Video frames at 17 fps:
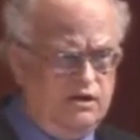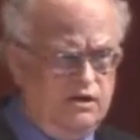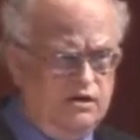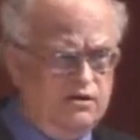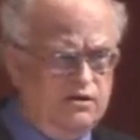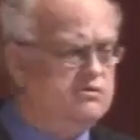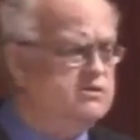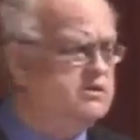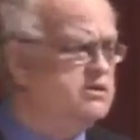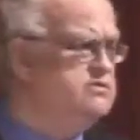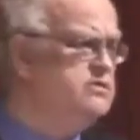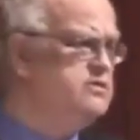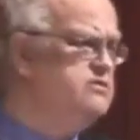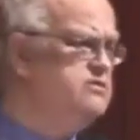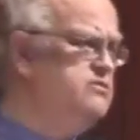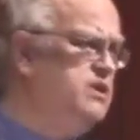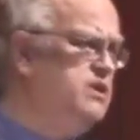Those who
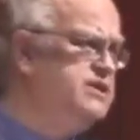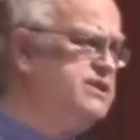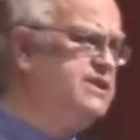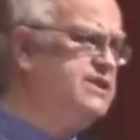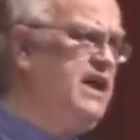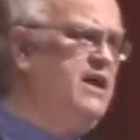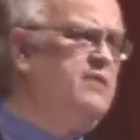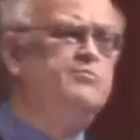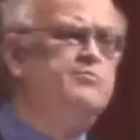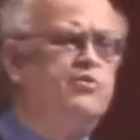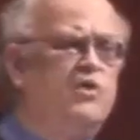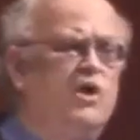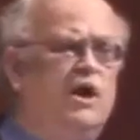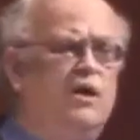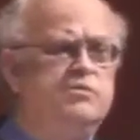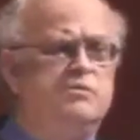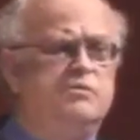do uh, STEM
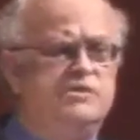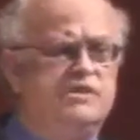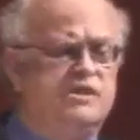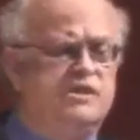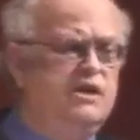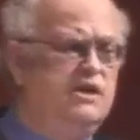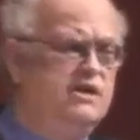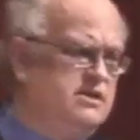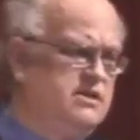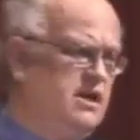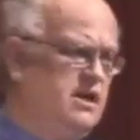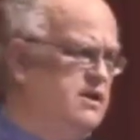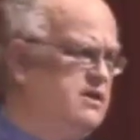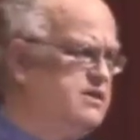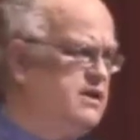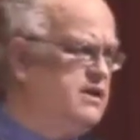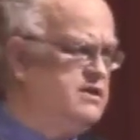problems,
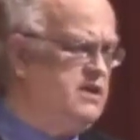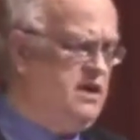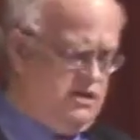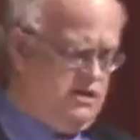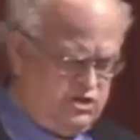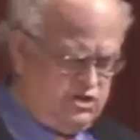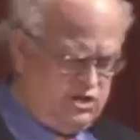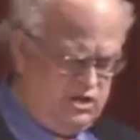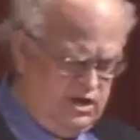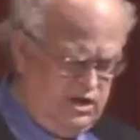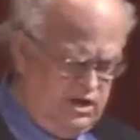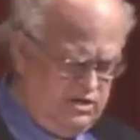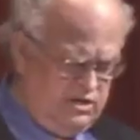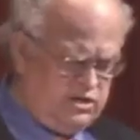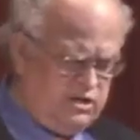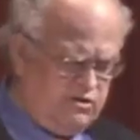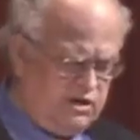science, technology,
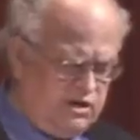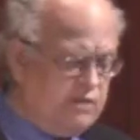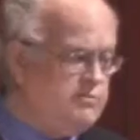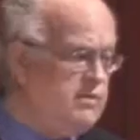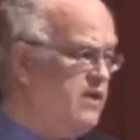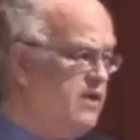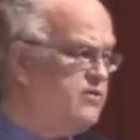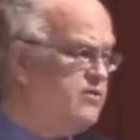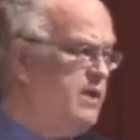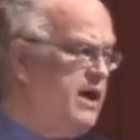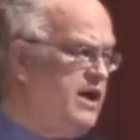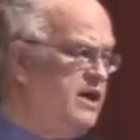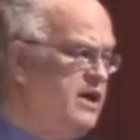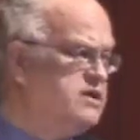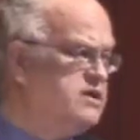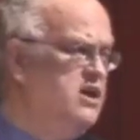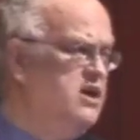engineering, and
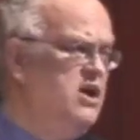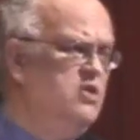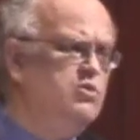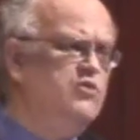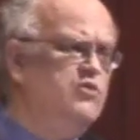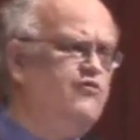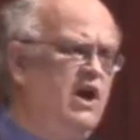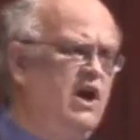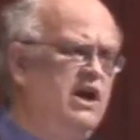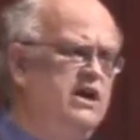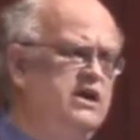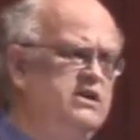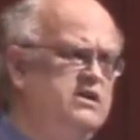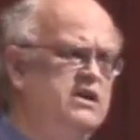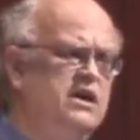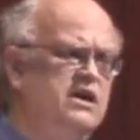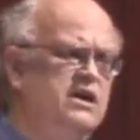mathematics, will
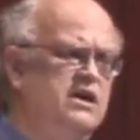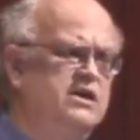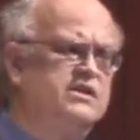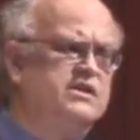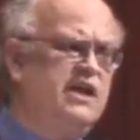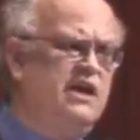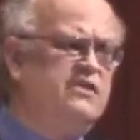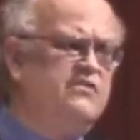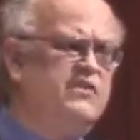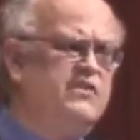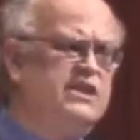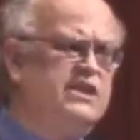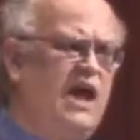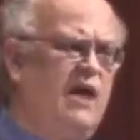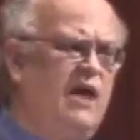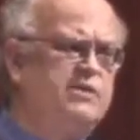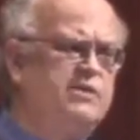find a set of
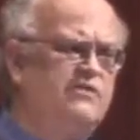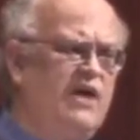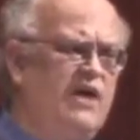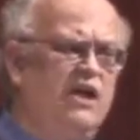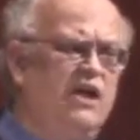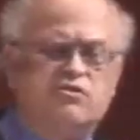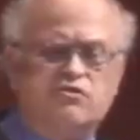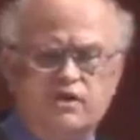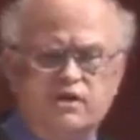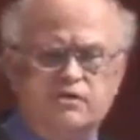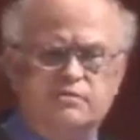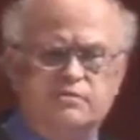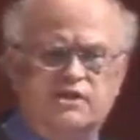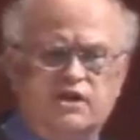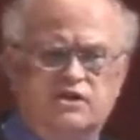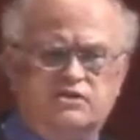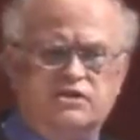adaptive algorithms,
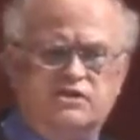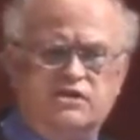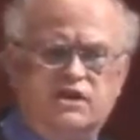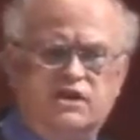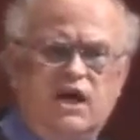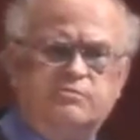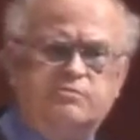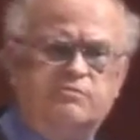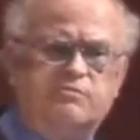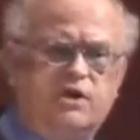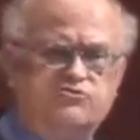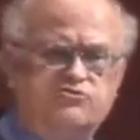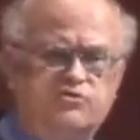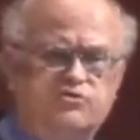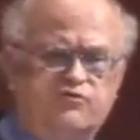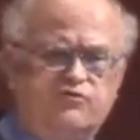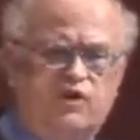such as adaptive
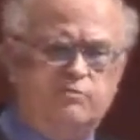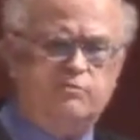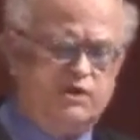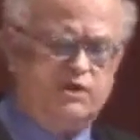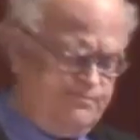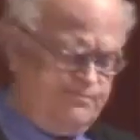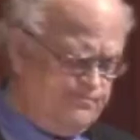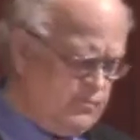mesh refinement,